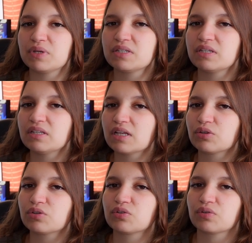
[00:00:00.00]
P C
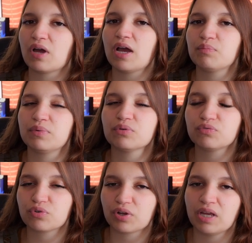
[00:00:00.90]
that I built
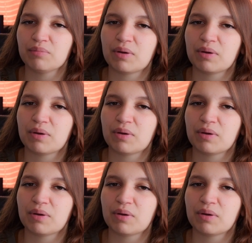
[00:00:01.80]
for him.